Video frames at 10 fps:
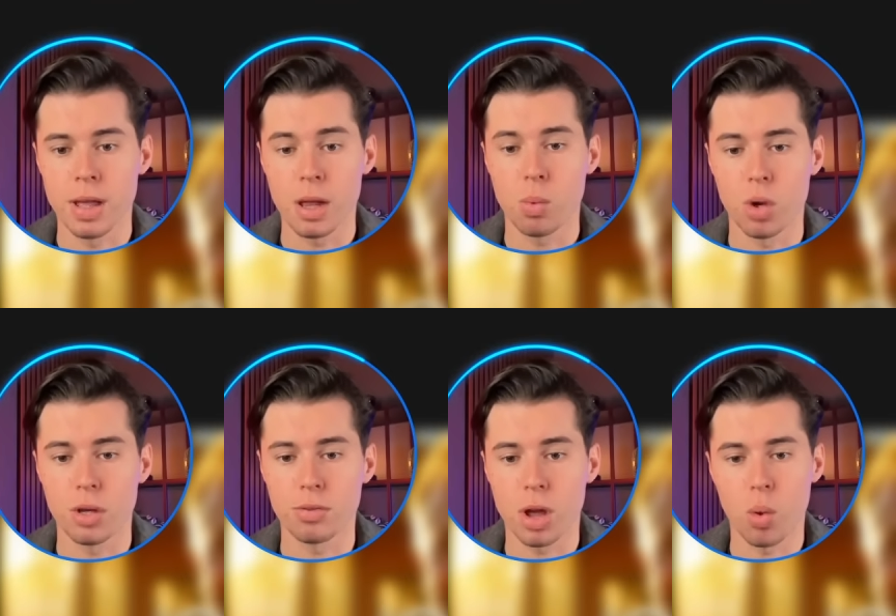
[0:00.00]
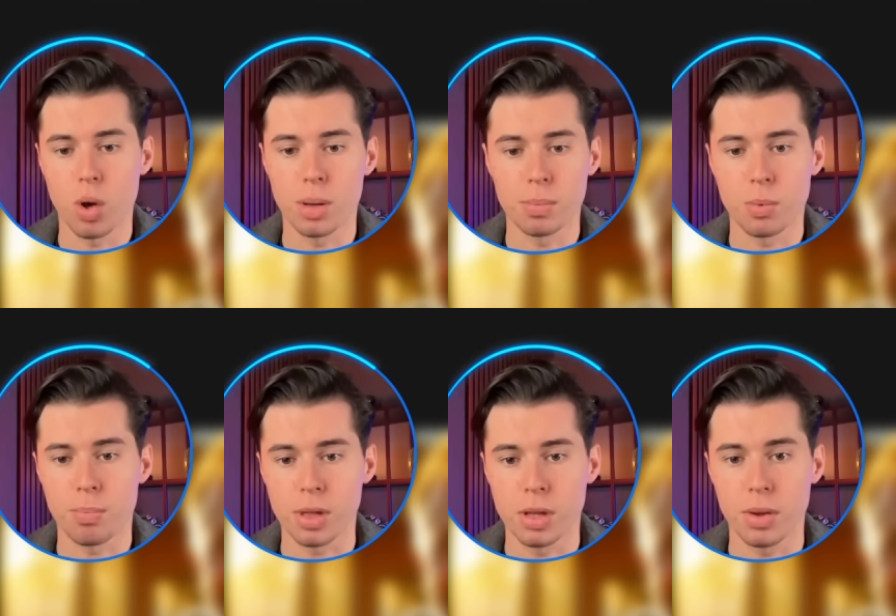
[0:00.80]
exact words I want him to
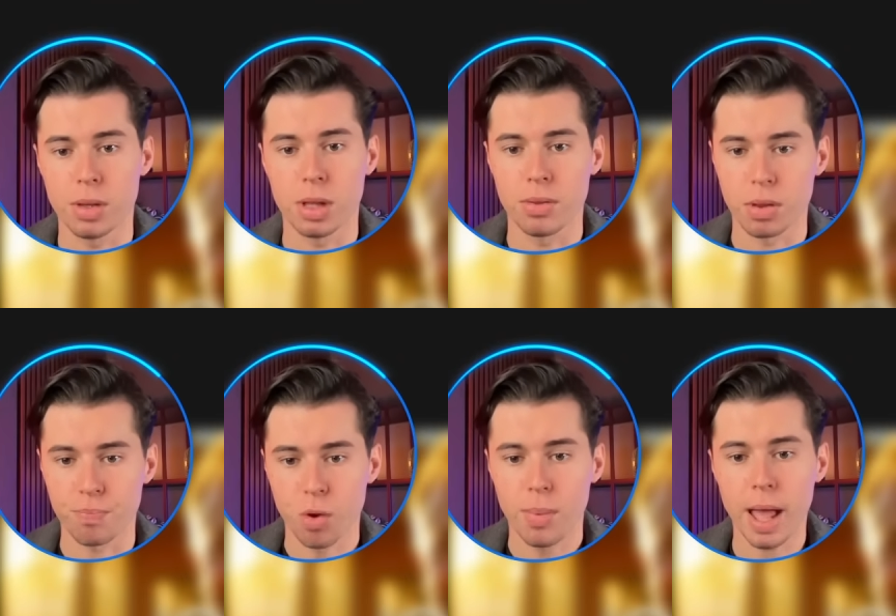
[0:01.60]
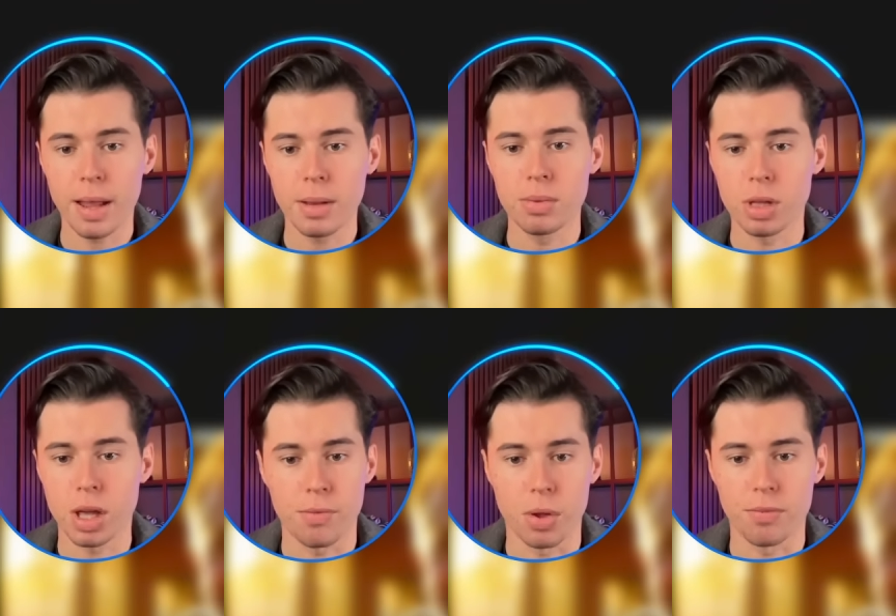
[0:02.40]
speak. The "he says" format is
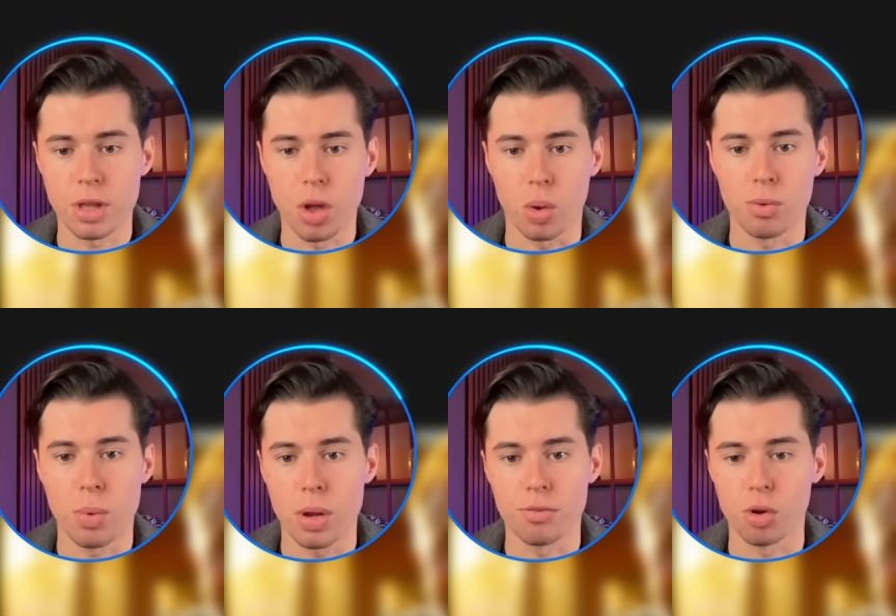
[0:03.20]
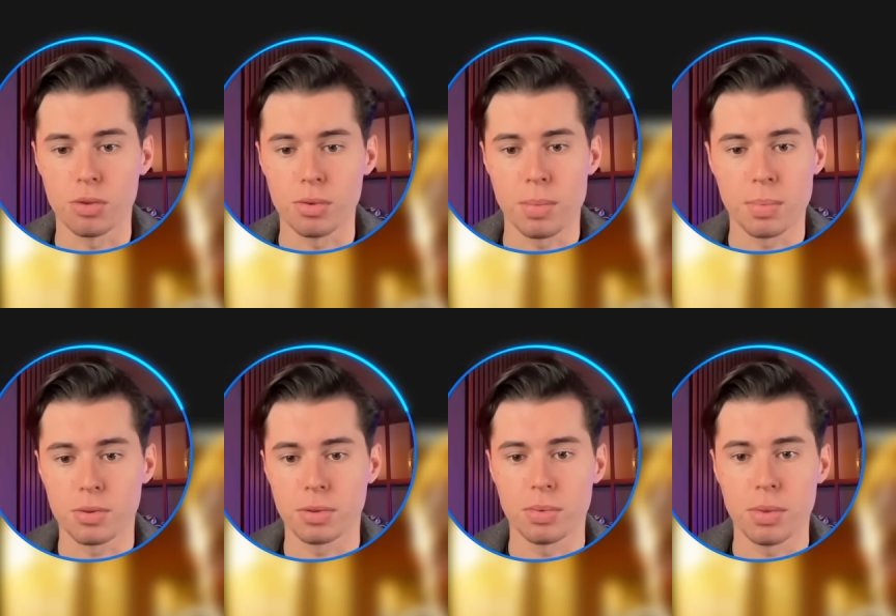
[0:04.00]
key for V E O three's voice
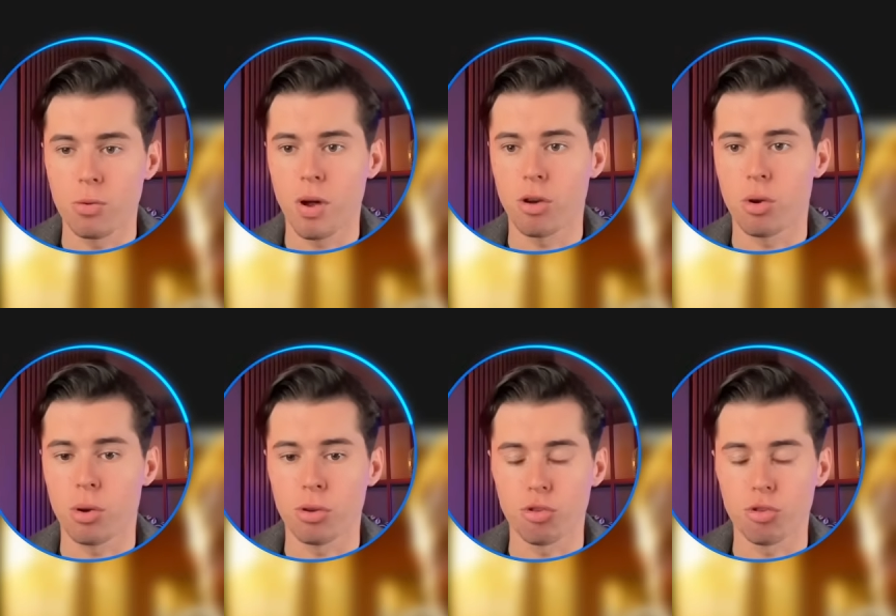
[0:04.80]
synthesis. The model is